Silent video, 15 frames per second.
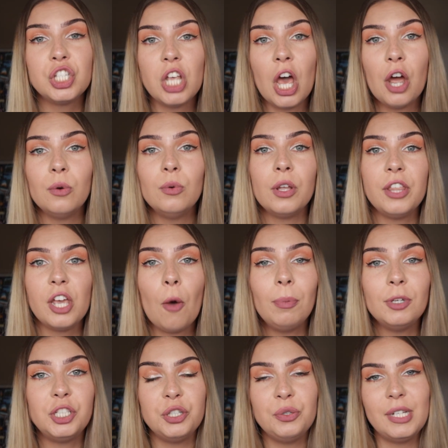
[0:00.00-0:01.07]
So the
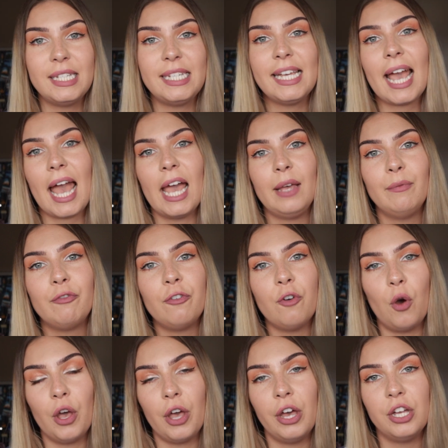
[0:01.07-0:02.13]
opportunity came
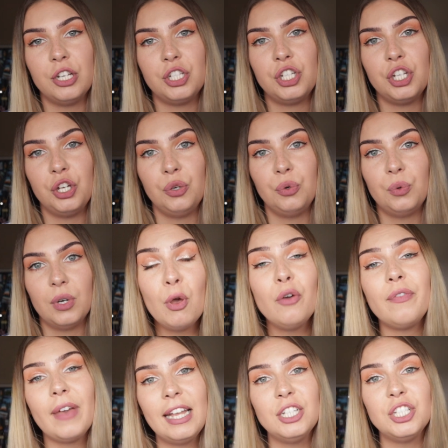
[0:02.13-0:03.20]
for her to
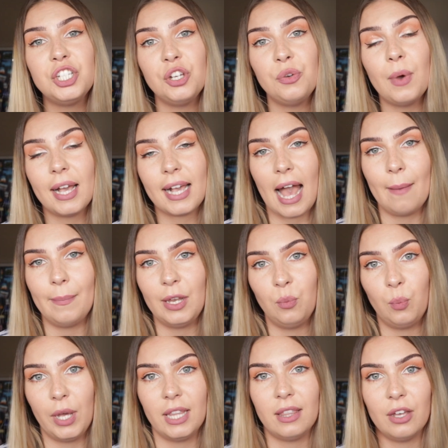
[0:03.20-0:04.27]
move into a cabin
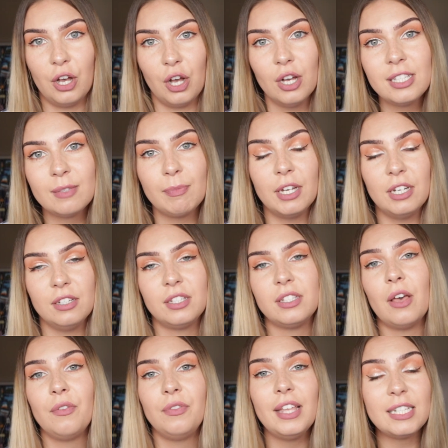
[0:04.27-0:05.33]
with her husband.
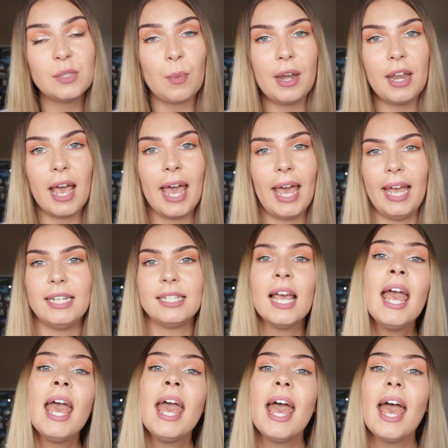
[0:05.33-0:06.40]
So this went ahead
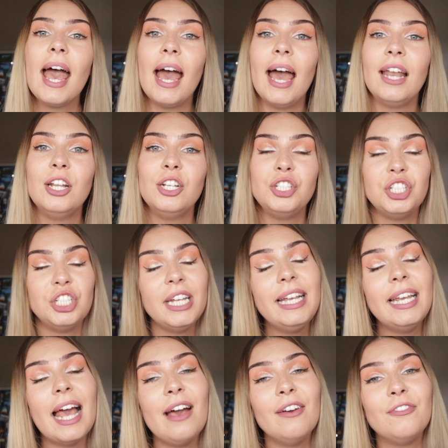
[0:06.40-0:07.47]
and she
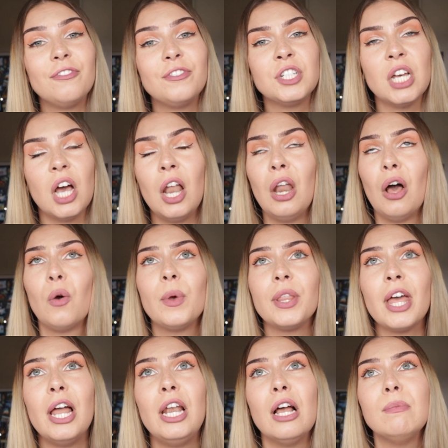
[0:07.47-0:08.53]
left along
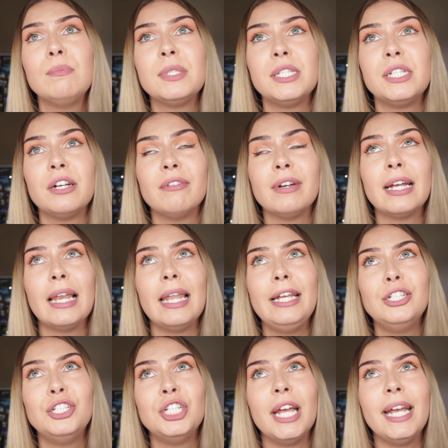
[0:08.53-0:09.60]
with her lobster and
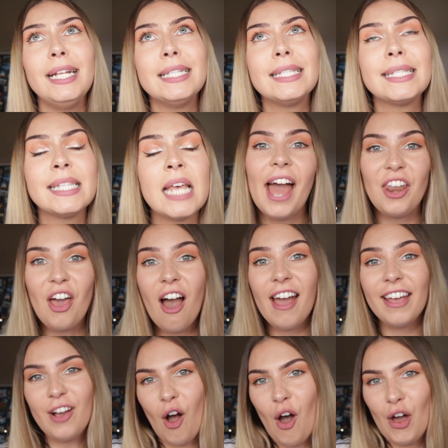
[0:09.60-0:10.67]
clean sheets. And
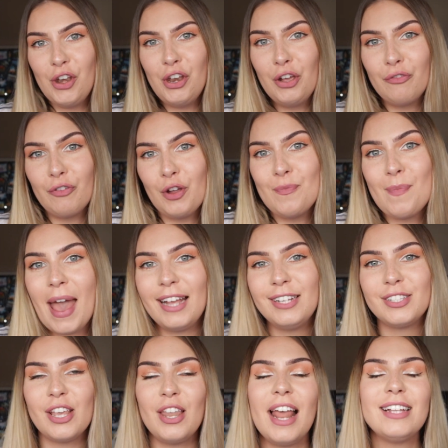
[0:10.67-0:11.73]
I got a new
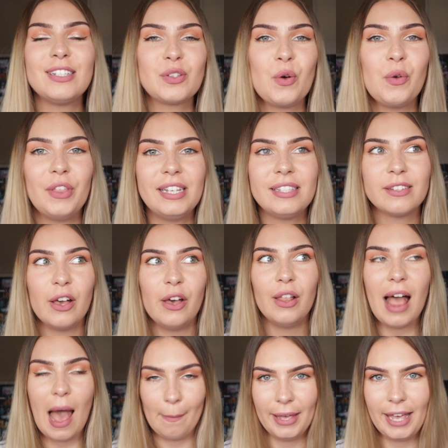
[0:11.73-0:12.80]
roommate, so let's call this
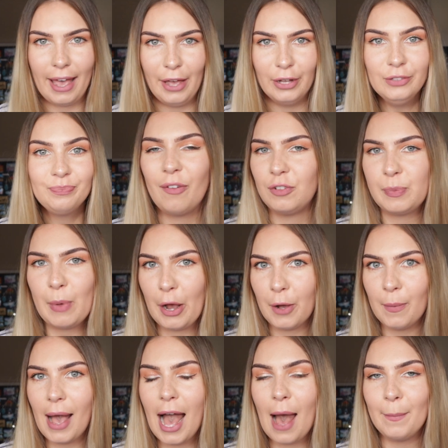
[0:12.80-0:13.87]
girl Abigail. We've spoke
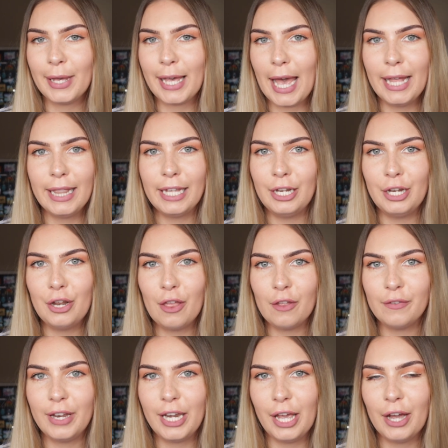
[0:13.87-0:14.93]
about Abigail in
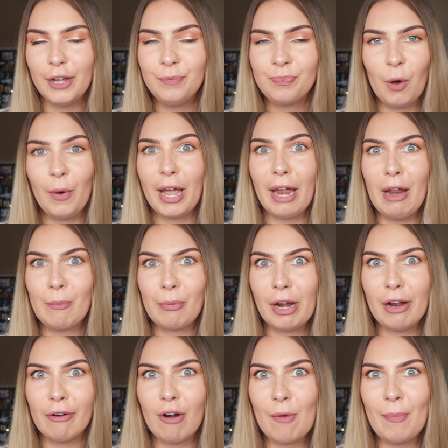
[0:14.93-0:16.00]
another video, but we're gonna
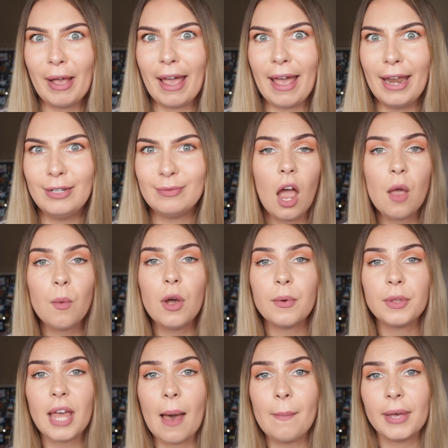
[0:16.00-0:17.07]
bring her up again. I worked
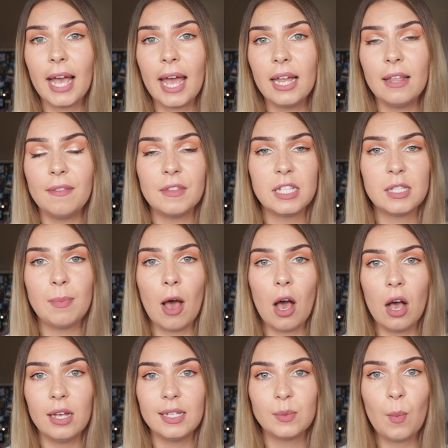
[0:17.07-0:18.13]
with Abigail in the
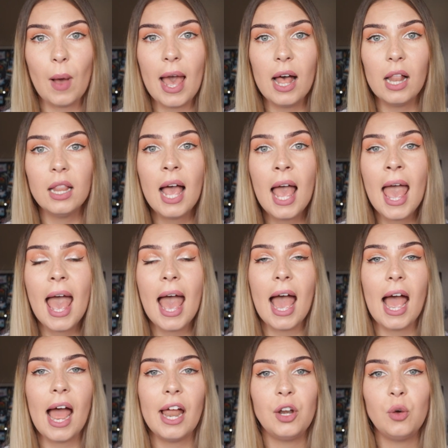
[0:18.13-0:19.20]
spa as well,
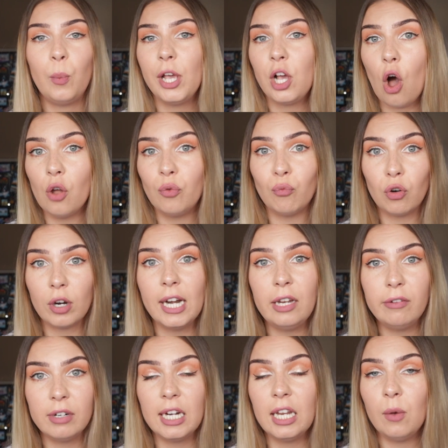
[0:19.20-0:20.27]
and we got on
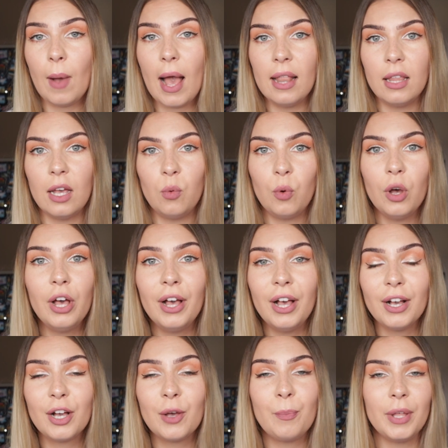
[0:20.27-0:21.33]
really, really well at
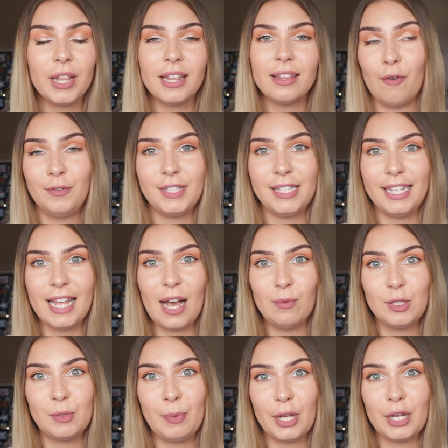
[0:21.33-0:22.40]
work, but obviously that
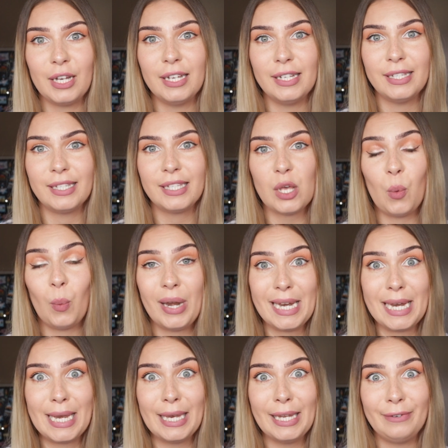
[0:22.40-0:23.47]
was because we
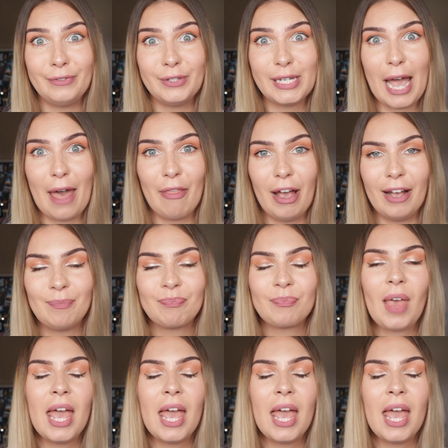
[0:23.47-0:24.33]
didn't live together.